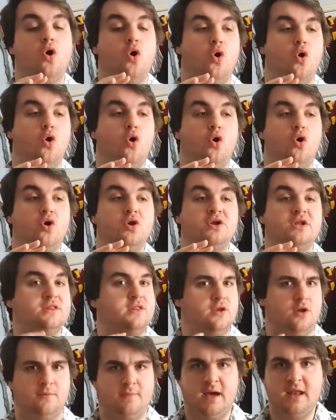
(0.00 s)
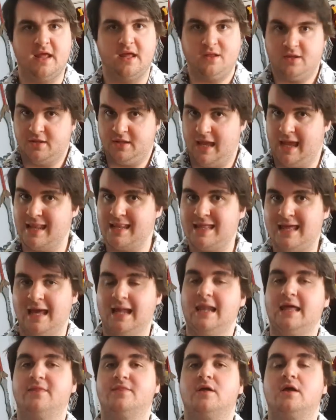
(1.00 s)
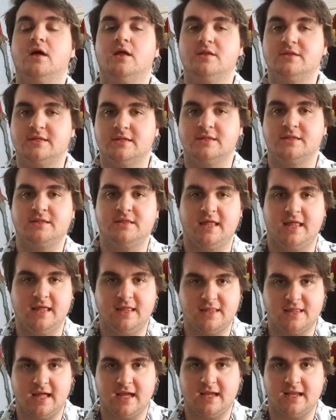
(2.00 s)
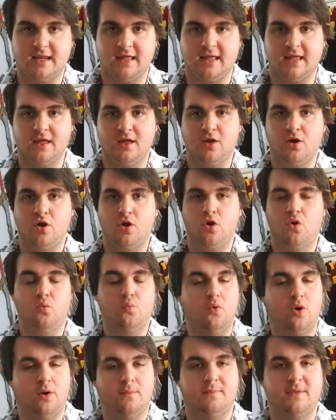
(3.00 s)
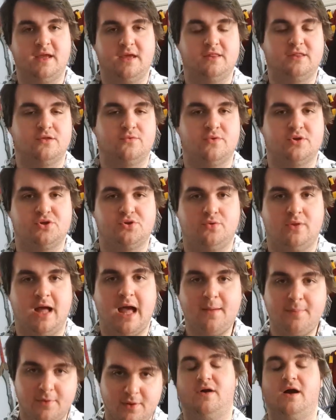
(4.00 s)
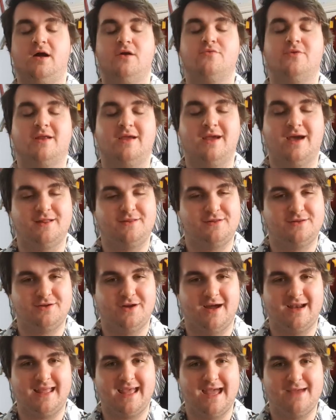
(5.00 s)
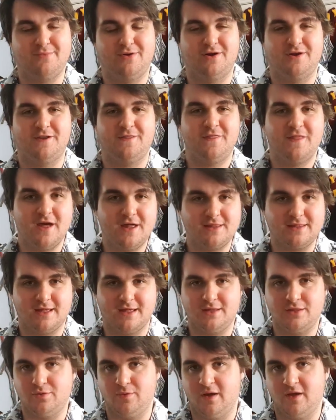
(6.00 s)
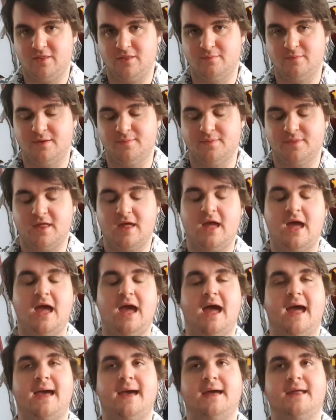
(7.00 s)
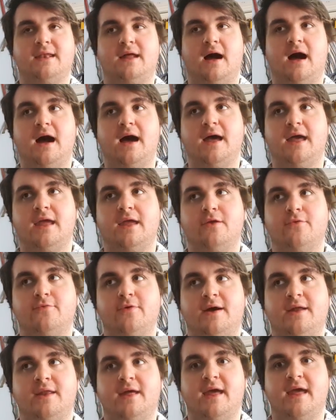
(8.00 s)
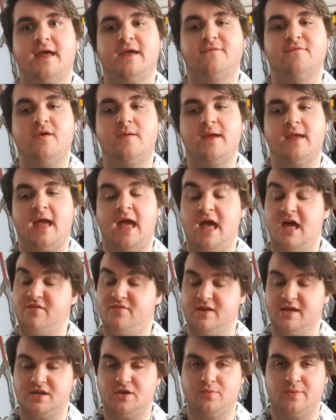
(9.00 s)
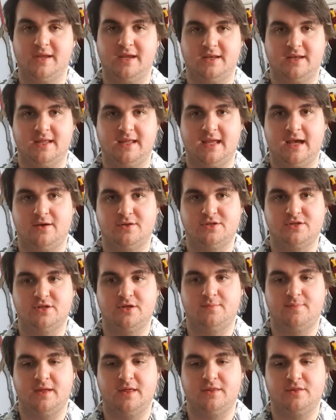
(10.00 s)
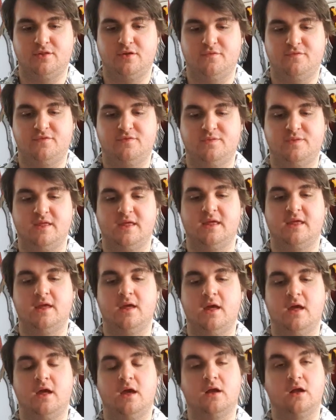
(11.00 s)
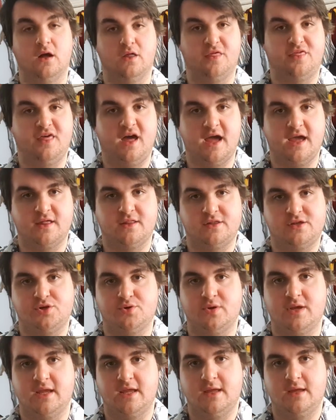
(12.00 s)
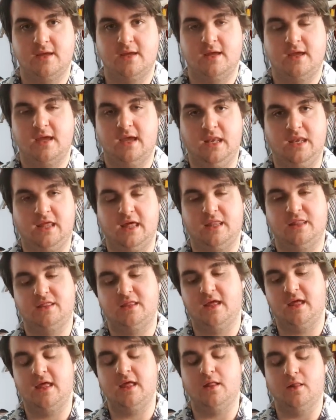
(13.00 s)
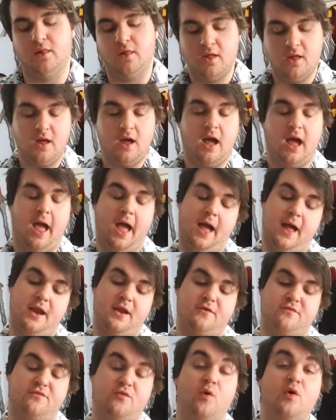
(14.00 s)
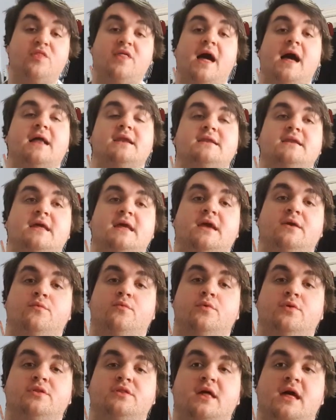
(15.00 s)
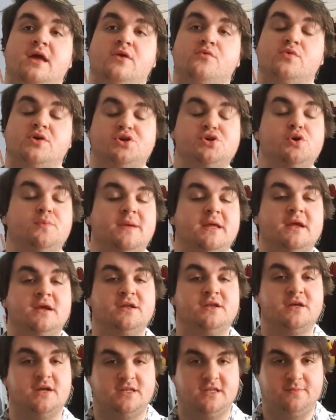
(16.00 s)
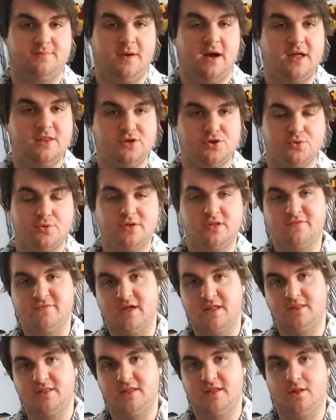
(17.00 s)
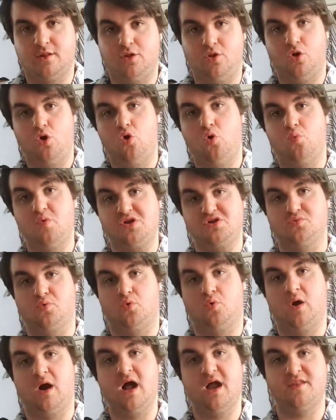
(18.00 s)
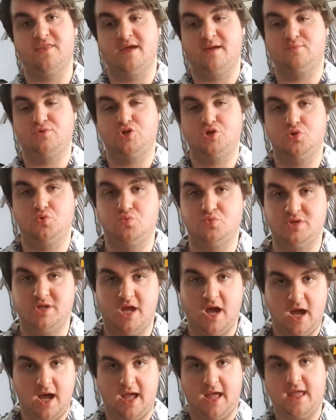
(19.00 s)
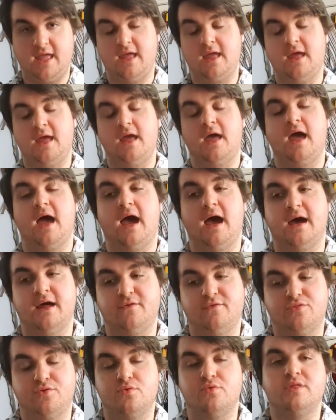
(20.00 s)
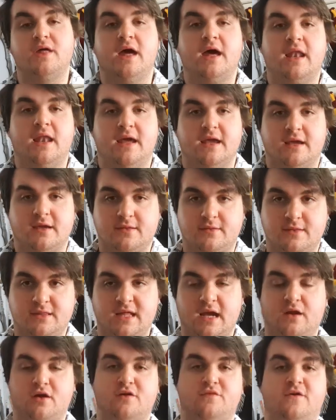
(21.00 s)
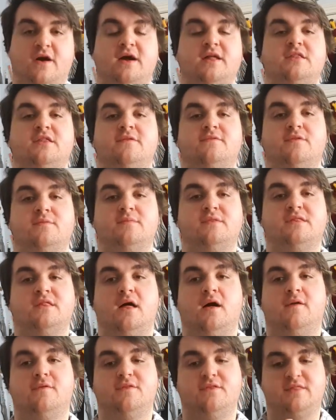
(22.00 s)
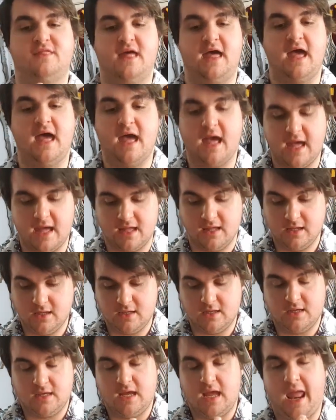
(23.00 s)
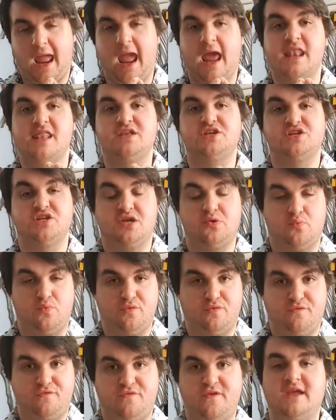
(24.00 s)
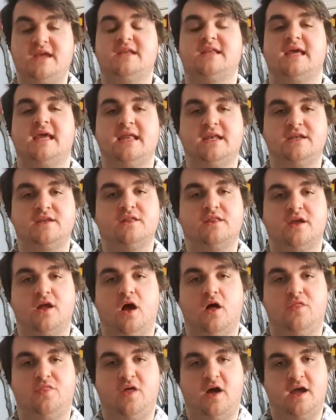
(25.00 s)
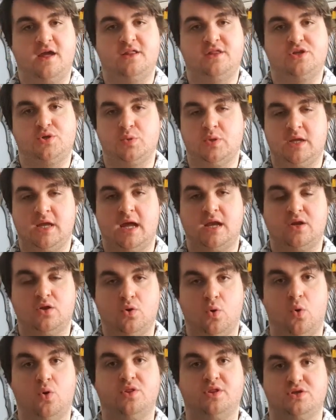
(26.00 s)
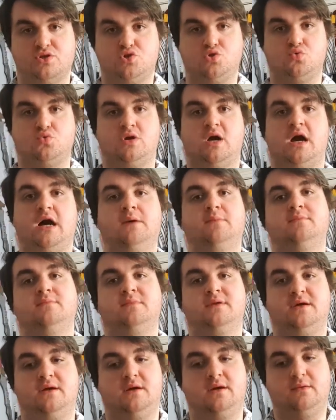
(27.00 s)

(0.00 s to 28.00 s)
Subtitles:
Or does it not matter? Is killing the cultists exactly what makes the ritual happen? I run a custom game on Thursdays twice a month, and I ran a very heavily tweaked encounter based off of the Golthias tree in Yester Hill. And for that, it was a ritual being conducted by the druids of Yester Hill, which required them to die, and through their sacrifice of themselves, their energy would feed into the Golthias tree and cause it to come